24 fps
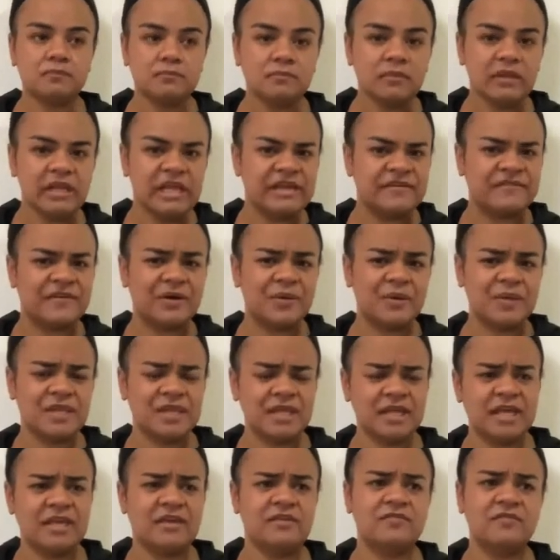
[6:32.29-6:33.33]
if I was to
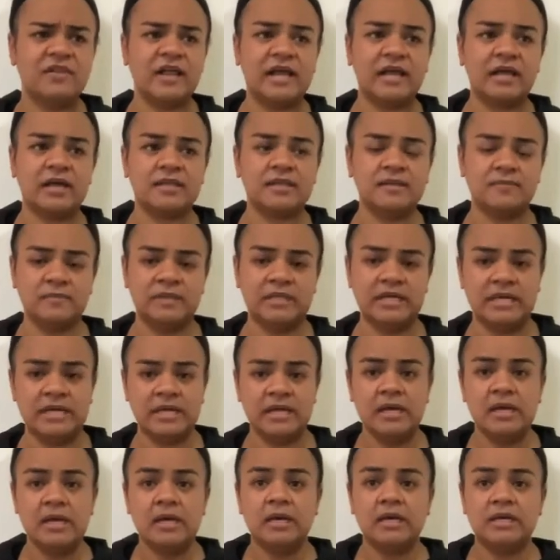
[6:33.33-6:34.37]
give like
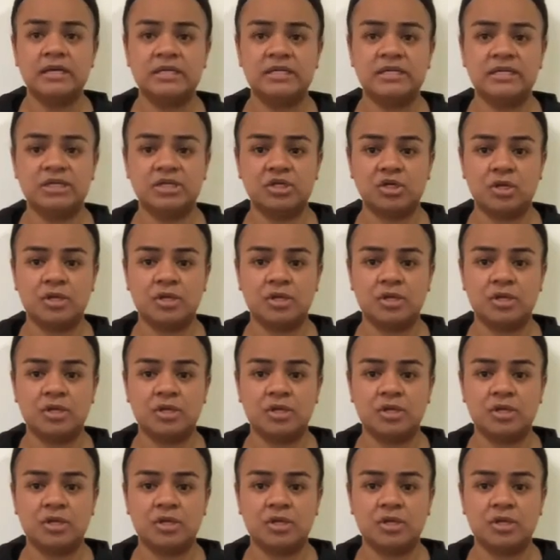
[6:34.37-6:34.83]
a t-shirt